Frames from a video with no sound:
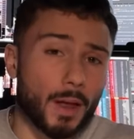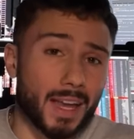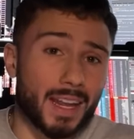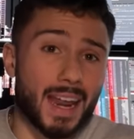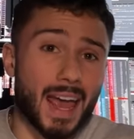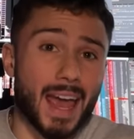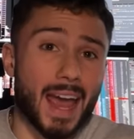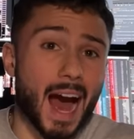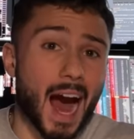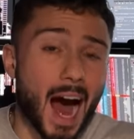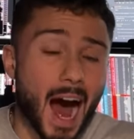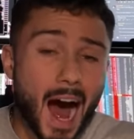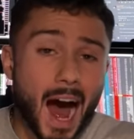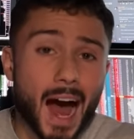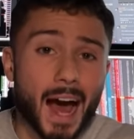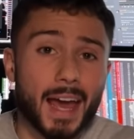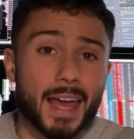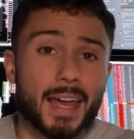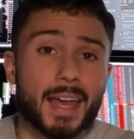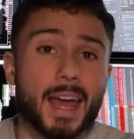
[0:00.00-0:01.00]
in a
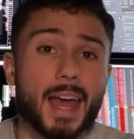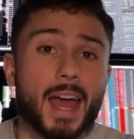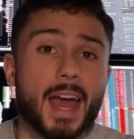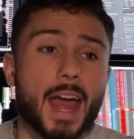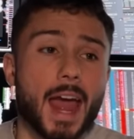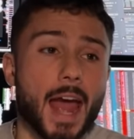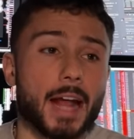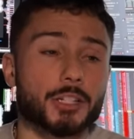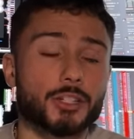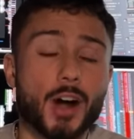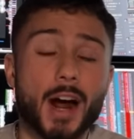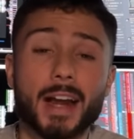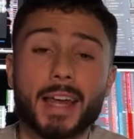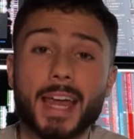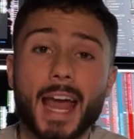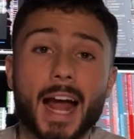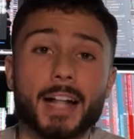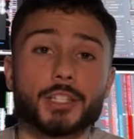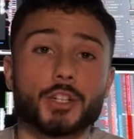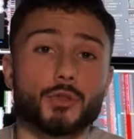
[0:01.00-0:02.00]
high and trying to
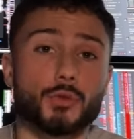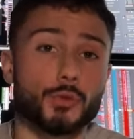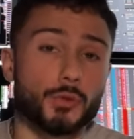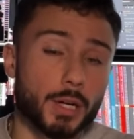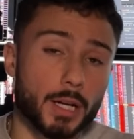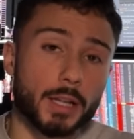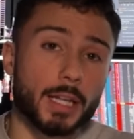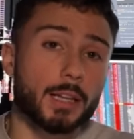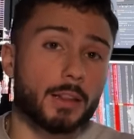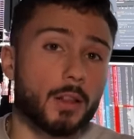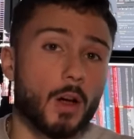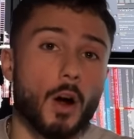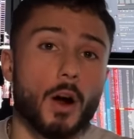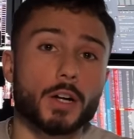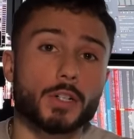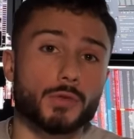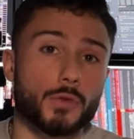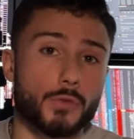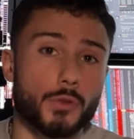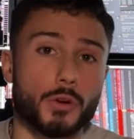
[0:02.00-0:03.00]
catch a really
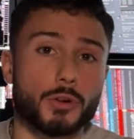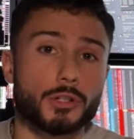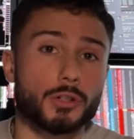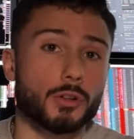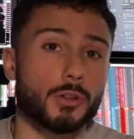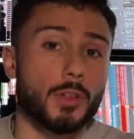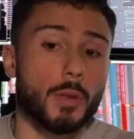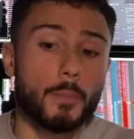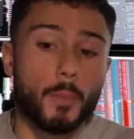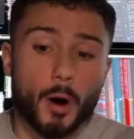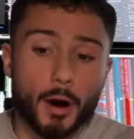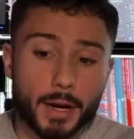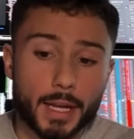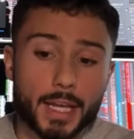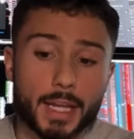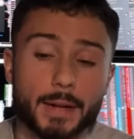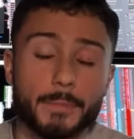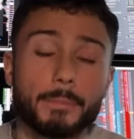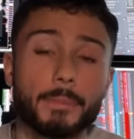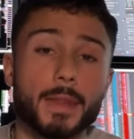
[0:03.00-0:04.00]
large reversal in the
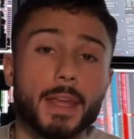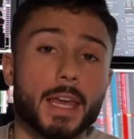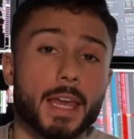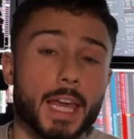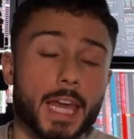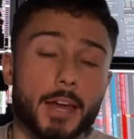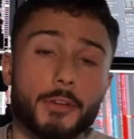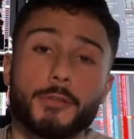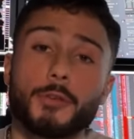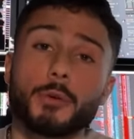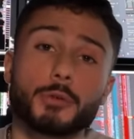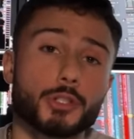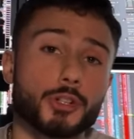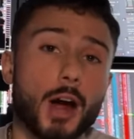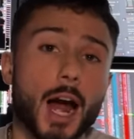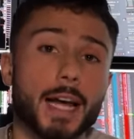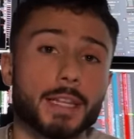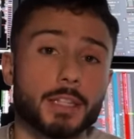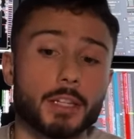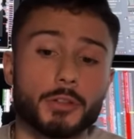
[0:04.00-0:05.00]
market, if you
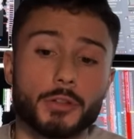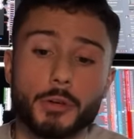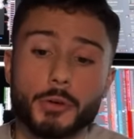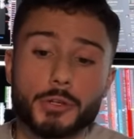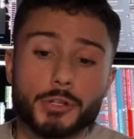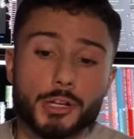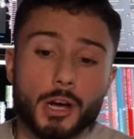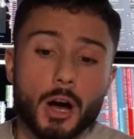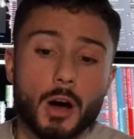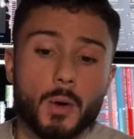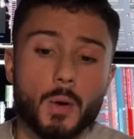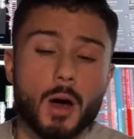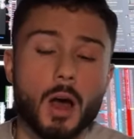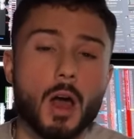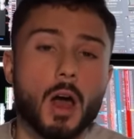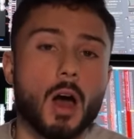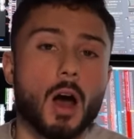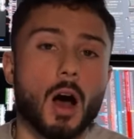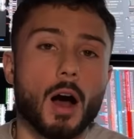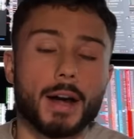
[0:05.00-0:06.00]
tried to do so
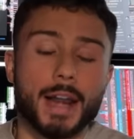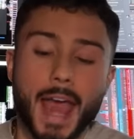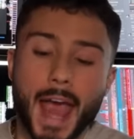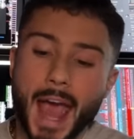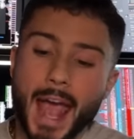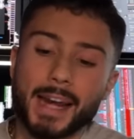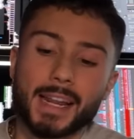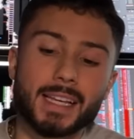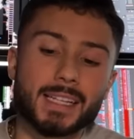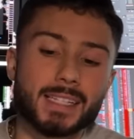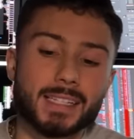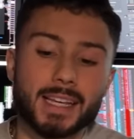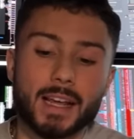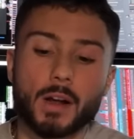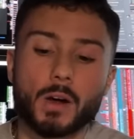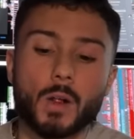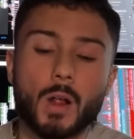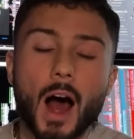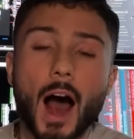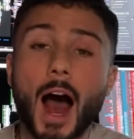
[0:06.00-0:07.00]
on any
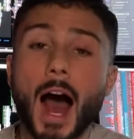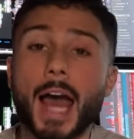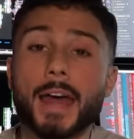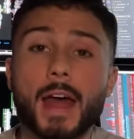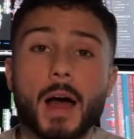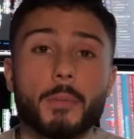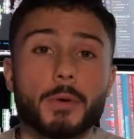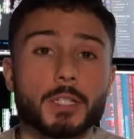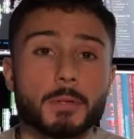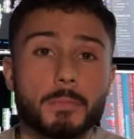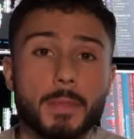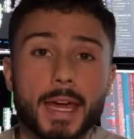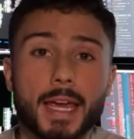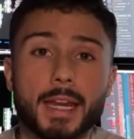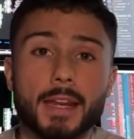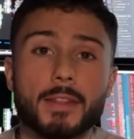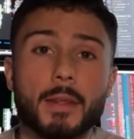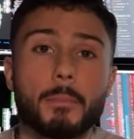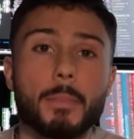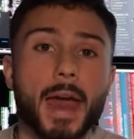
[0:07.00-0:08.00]
single high that was
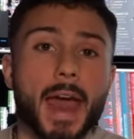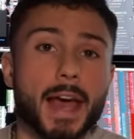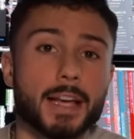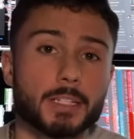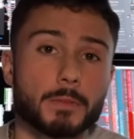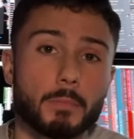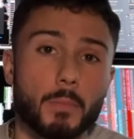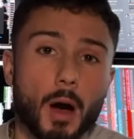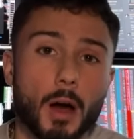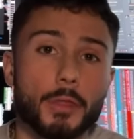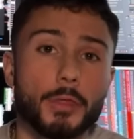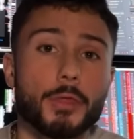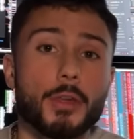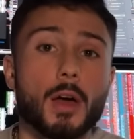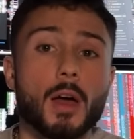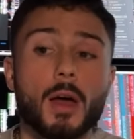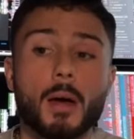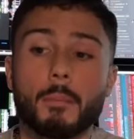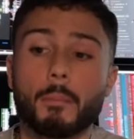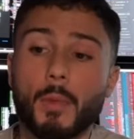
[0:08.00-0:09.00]
made in the past month,
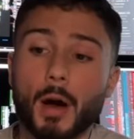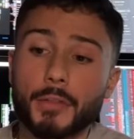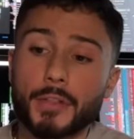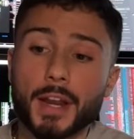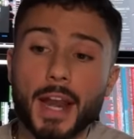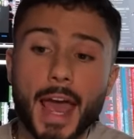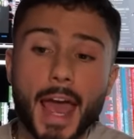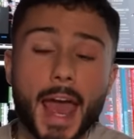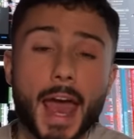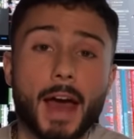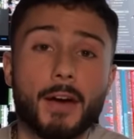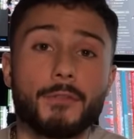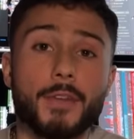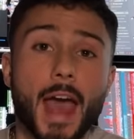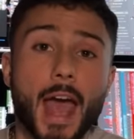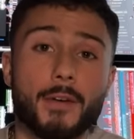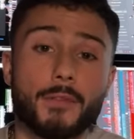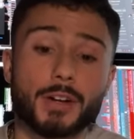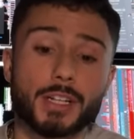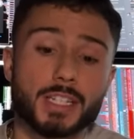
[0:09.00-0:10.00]
month and a half,
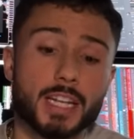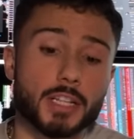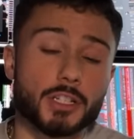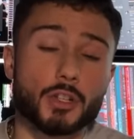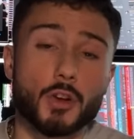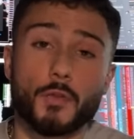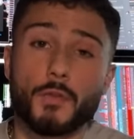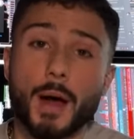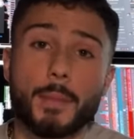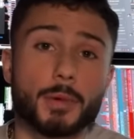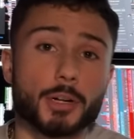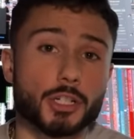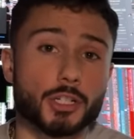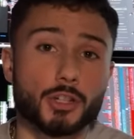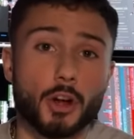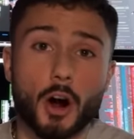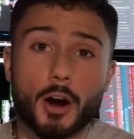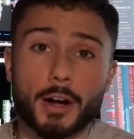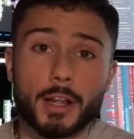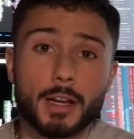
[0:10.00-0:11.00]
ever since November
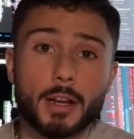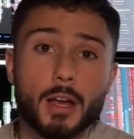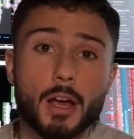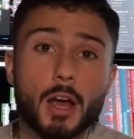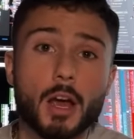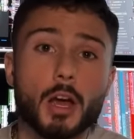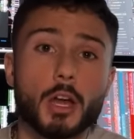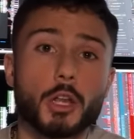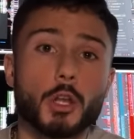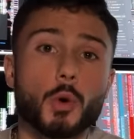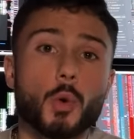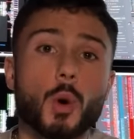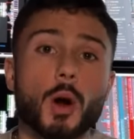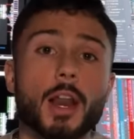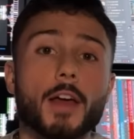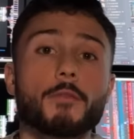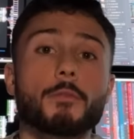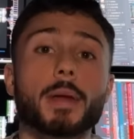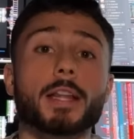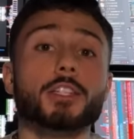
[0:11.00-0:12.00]
started, you would
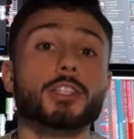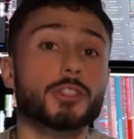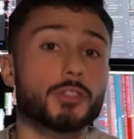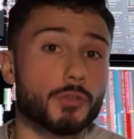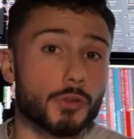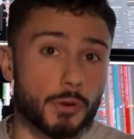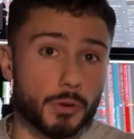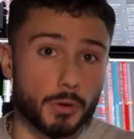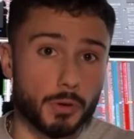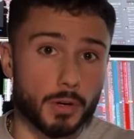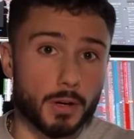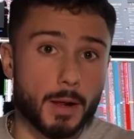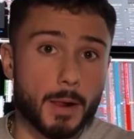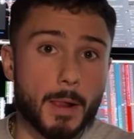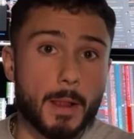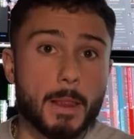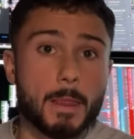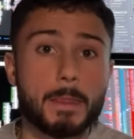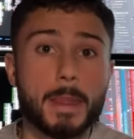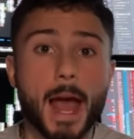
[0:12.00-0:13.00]
have been screwed.
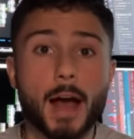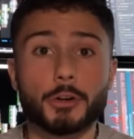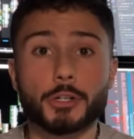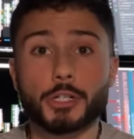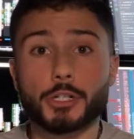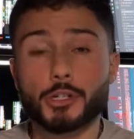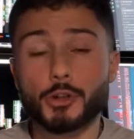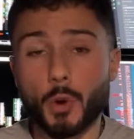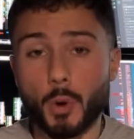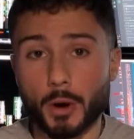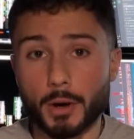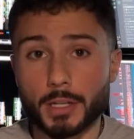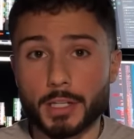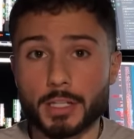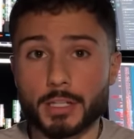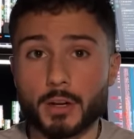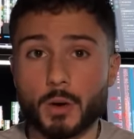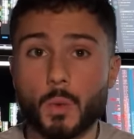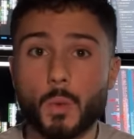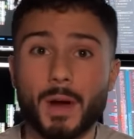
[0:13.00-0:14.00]
Now,
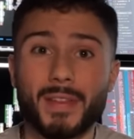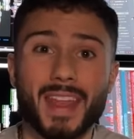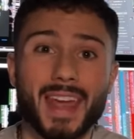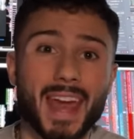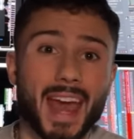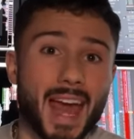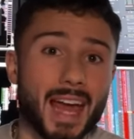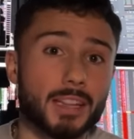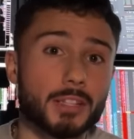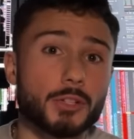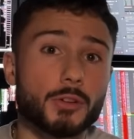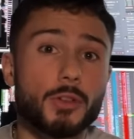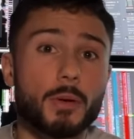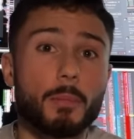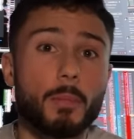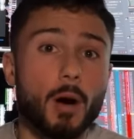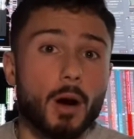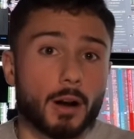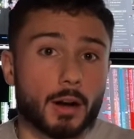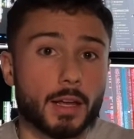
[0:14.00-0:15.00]
shorts, when they enter the
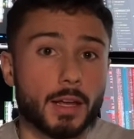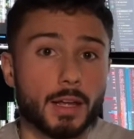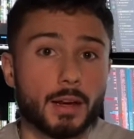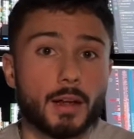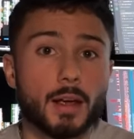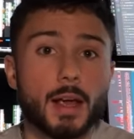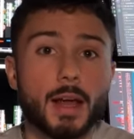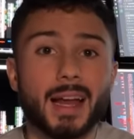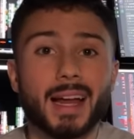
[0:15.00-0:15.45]
market,